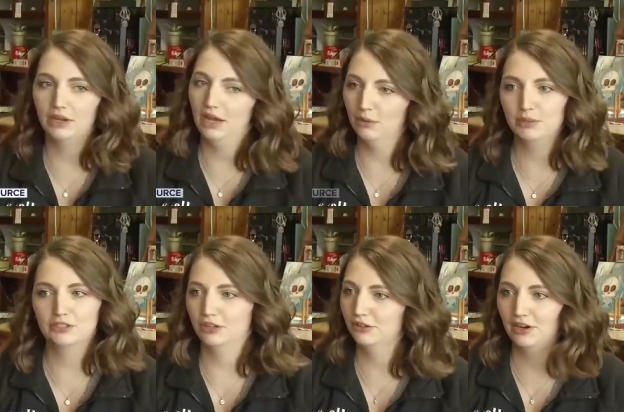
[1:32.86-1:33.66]
we help each
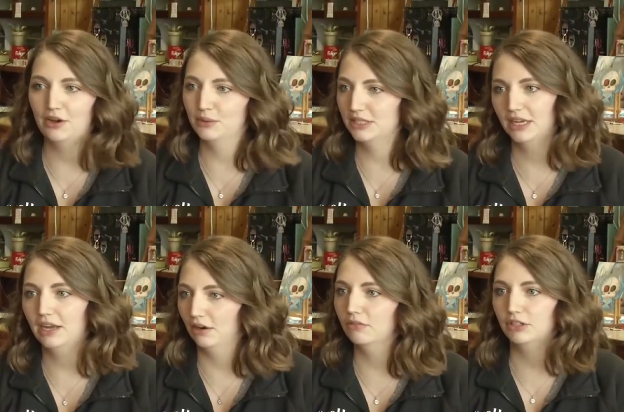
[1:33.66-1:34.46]
other out, we take
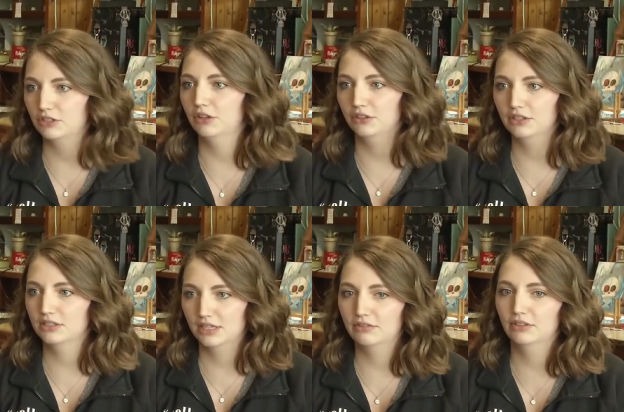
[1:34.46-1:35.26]
care of each other. It's
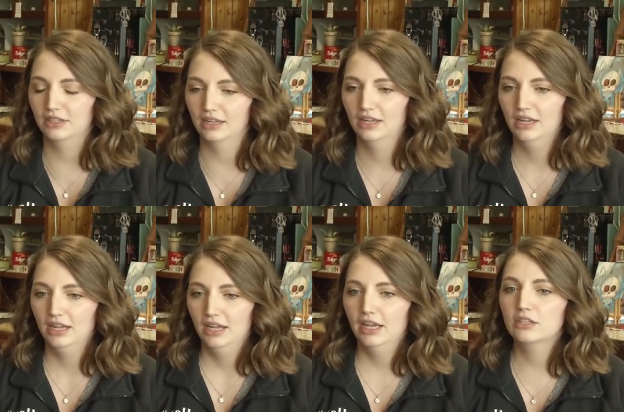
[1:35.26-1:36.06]
definitely,
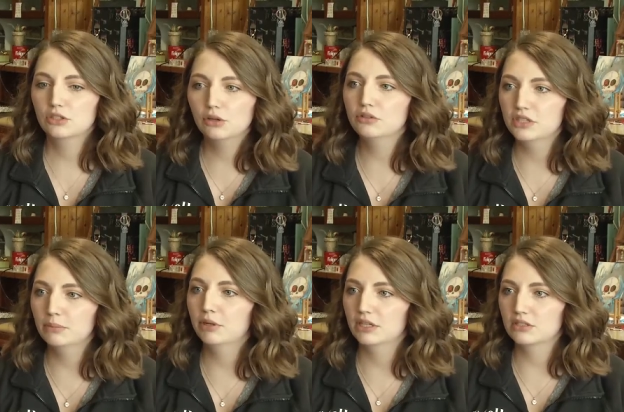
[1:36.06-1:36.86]
it's close knit,
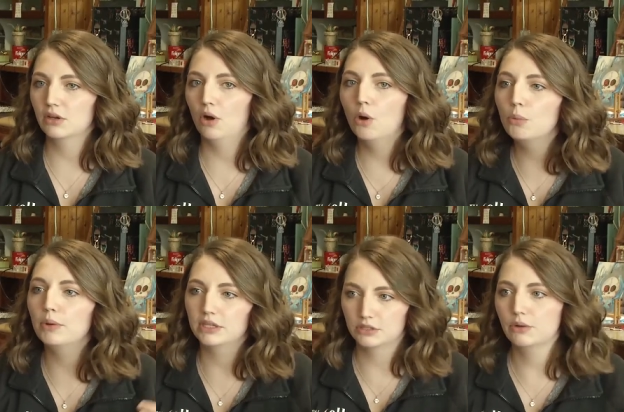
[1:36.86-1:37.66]
but it's
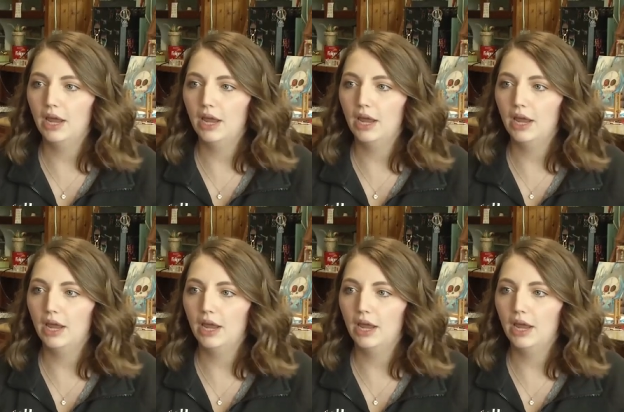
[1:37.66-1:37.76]
open to